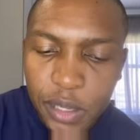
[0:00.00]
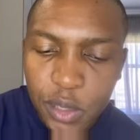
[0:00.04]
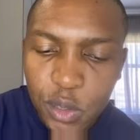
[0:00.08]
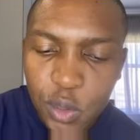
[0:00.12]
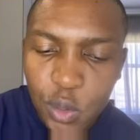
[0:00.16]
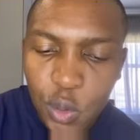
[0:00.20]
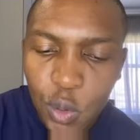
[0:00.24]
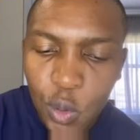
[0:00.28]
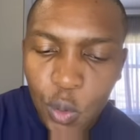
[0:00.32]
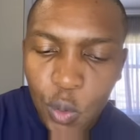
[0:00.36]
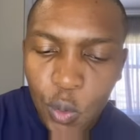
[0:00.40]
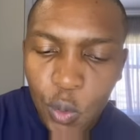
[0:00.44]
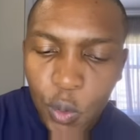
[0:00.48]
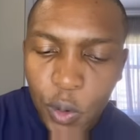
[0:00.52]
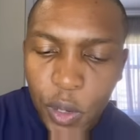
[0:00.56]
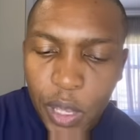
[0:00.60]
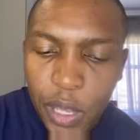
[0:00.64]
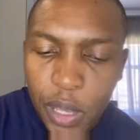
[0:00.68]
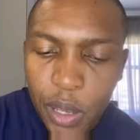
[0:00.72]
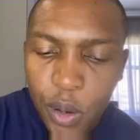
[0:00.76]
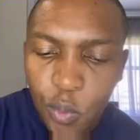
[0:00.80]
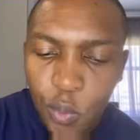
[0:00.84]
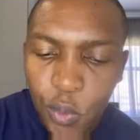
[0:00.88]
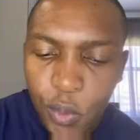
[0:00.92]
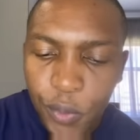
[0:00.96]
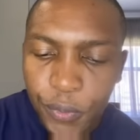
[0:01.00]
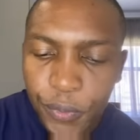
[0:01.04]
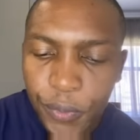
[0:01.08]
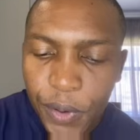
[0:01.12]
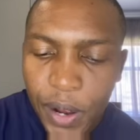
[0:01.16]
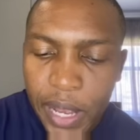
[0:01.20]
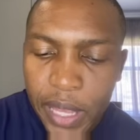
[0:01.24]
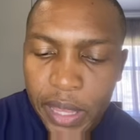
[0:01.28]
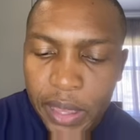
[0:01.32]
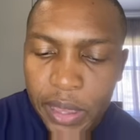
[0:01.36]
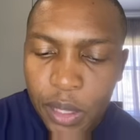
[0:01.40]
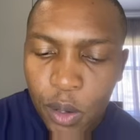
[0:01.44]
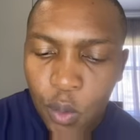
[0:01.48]
So we
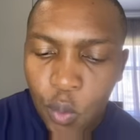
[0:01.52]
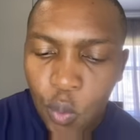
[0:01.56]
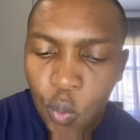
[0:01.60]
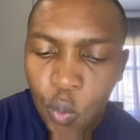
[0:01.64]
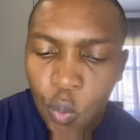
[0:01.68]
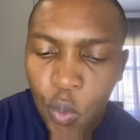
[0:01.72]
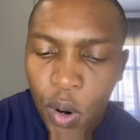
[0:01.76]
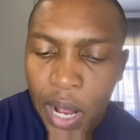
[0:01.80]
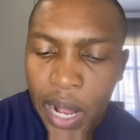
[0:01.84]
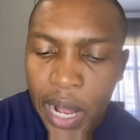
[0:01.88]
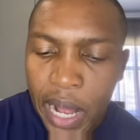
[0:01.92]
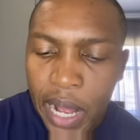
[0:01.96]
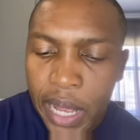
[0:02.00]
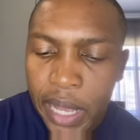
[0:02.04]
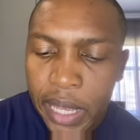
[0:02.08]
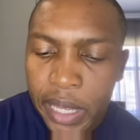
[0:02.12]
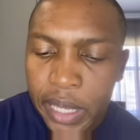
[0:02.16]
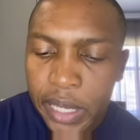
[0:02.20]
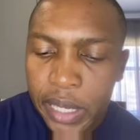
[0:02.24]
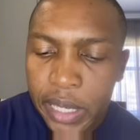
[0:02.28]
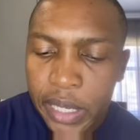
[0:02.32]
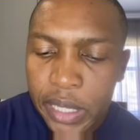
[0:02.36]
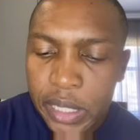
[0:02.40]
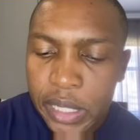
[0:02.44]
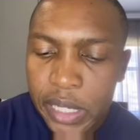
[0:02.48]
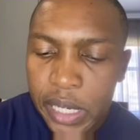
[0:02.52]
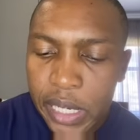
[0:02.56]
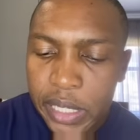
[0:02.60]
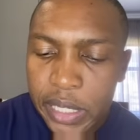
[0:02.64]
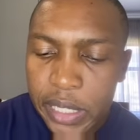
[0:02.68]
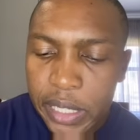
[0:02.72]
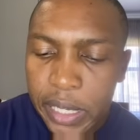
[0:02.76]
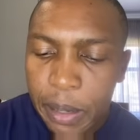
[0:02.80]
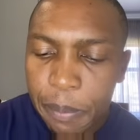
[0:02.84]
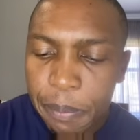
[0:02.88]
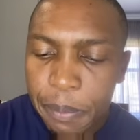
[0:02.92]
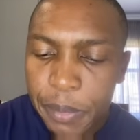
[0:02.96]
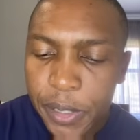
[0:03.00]
find the
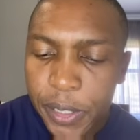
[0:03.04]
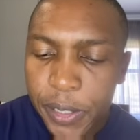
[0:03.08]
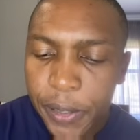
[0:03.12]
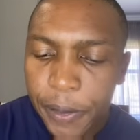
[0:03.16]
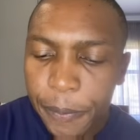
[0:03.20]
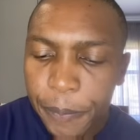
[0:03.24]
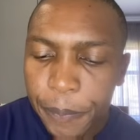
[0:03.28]
y-intercept,